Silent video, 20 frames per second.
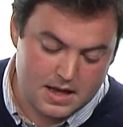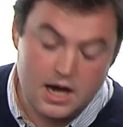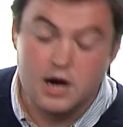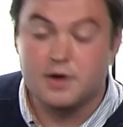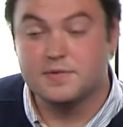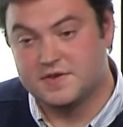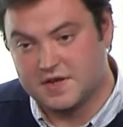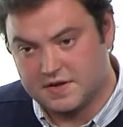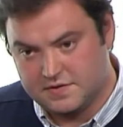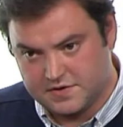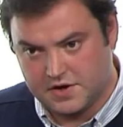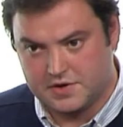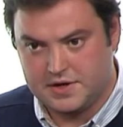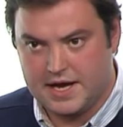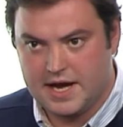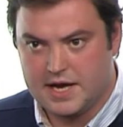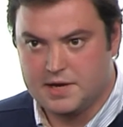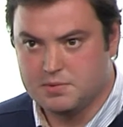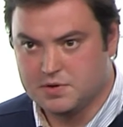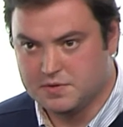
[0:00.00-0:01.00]
Obviously,
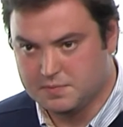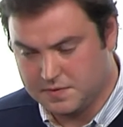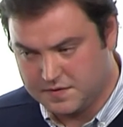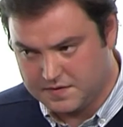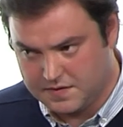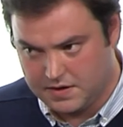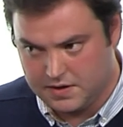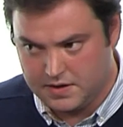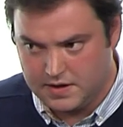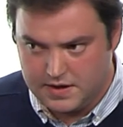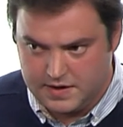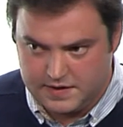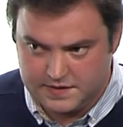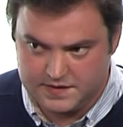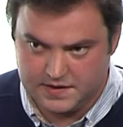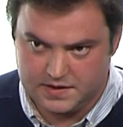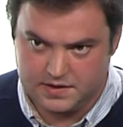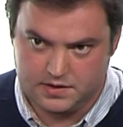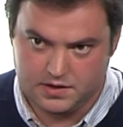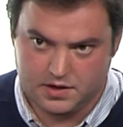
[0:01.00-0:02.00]
Tony Hayward was the
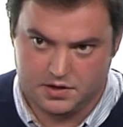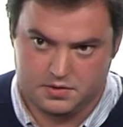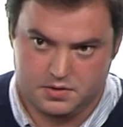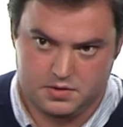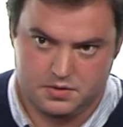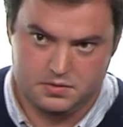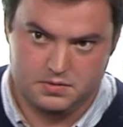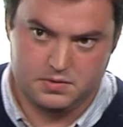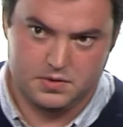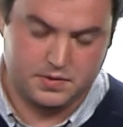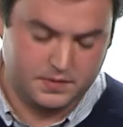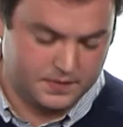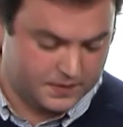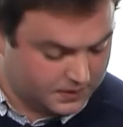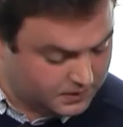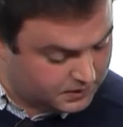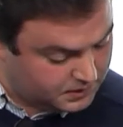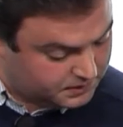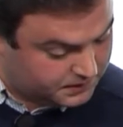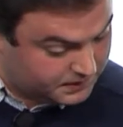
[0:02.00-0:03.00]
CEO
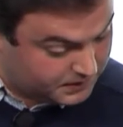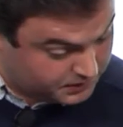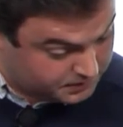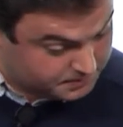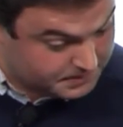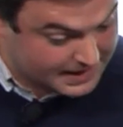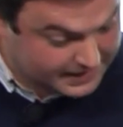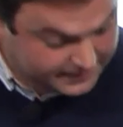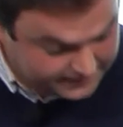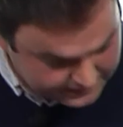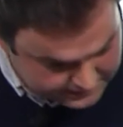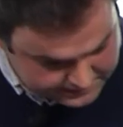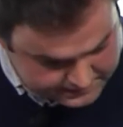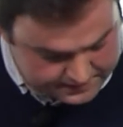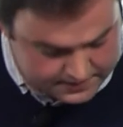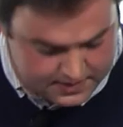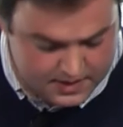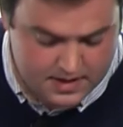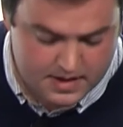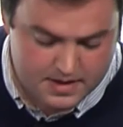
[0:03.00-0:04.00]
who made
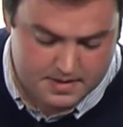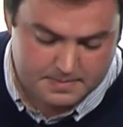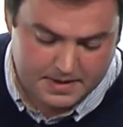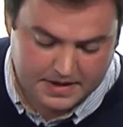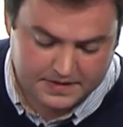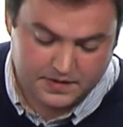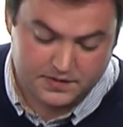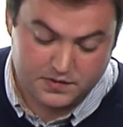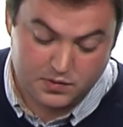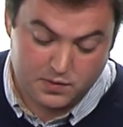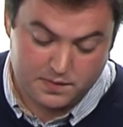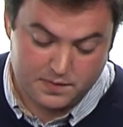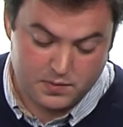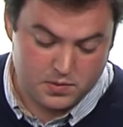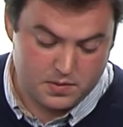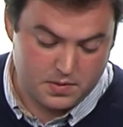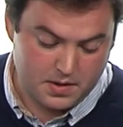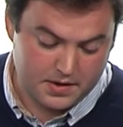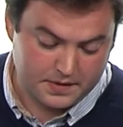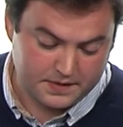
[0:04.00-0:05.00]
this
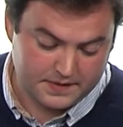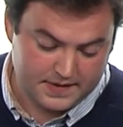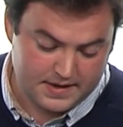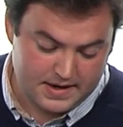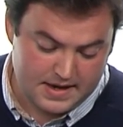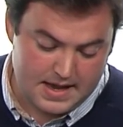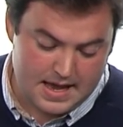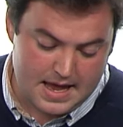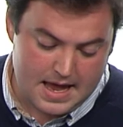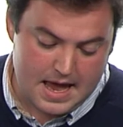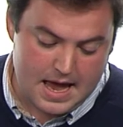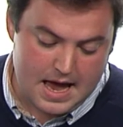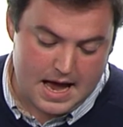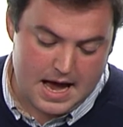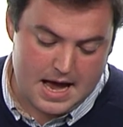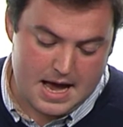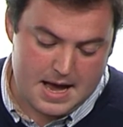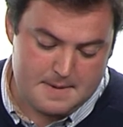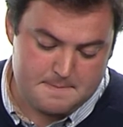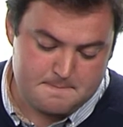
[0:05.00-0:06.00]
awful quote.
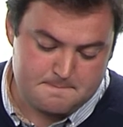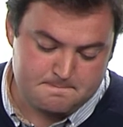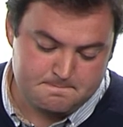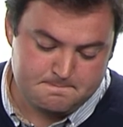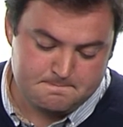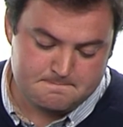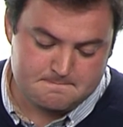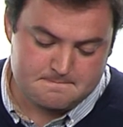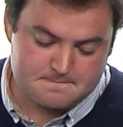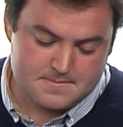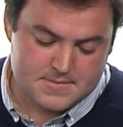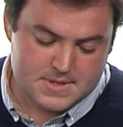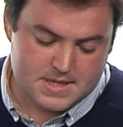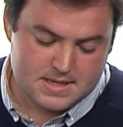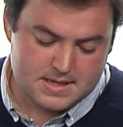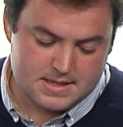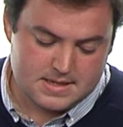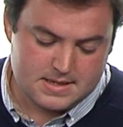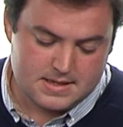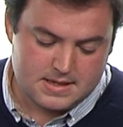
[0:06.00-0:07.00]

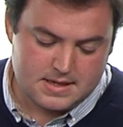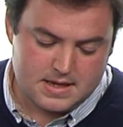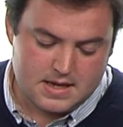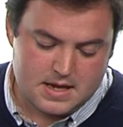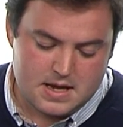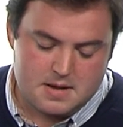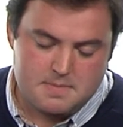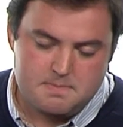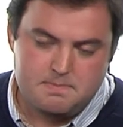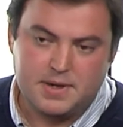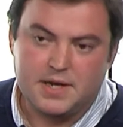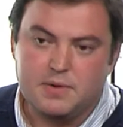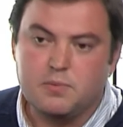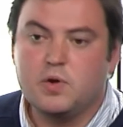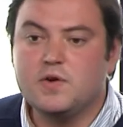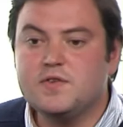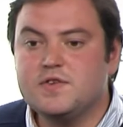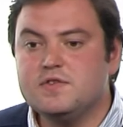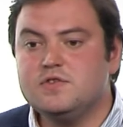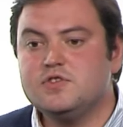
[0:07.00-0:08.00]
But it
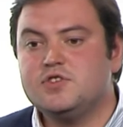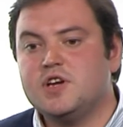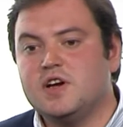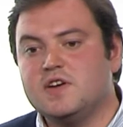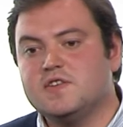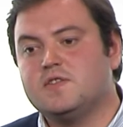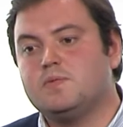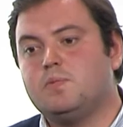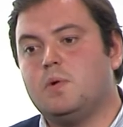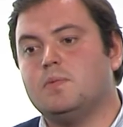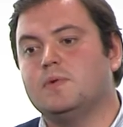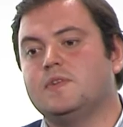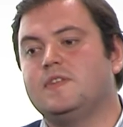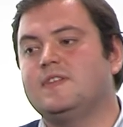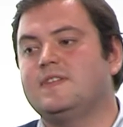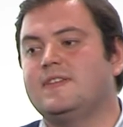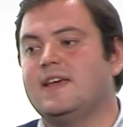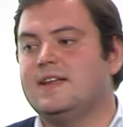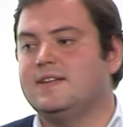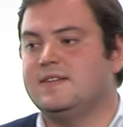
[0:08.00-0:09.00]
wasn't just what was
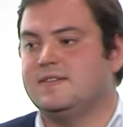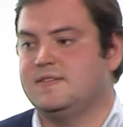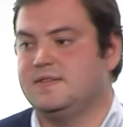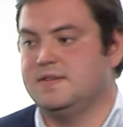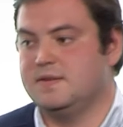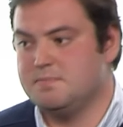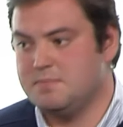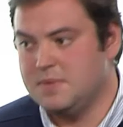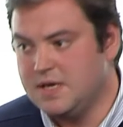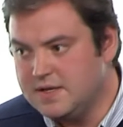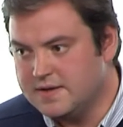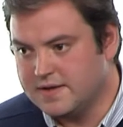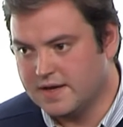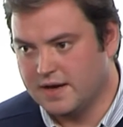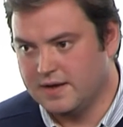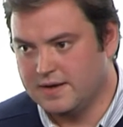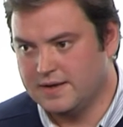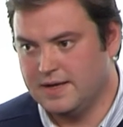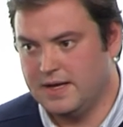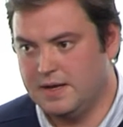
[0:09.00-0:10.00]
said to the
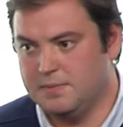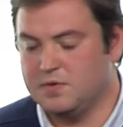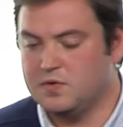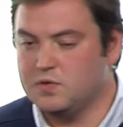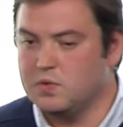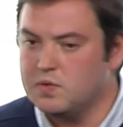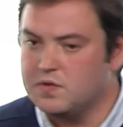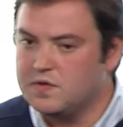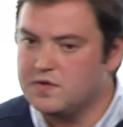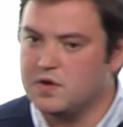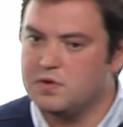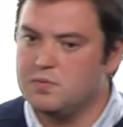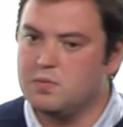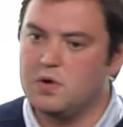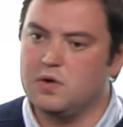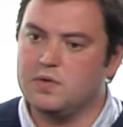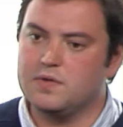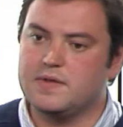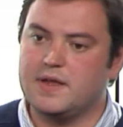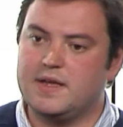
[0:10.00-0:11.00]
media, it was also
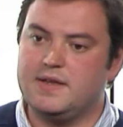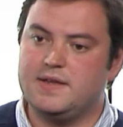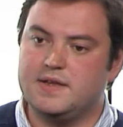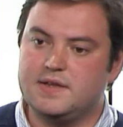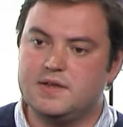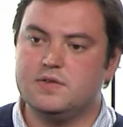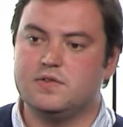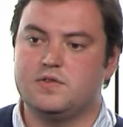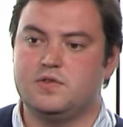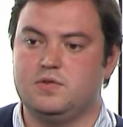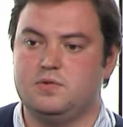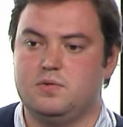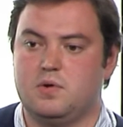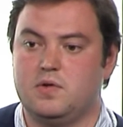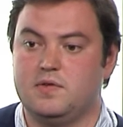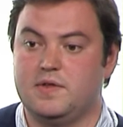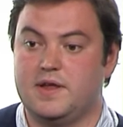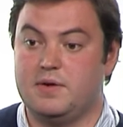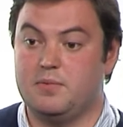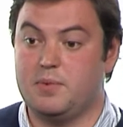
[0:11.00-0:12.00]
what they didn't do
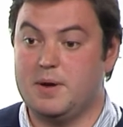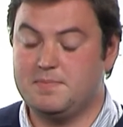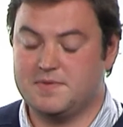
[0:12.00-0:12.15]
on their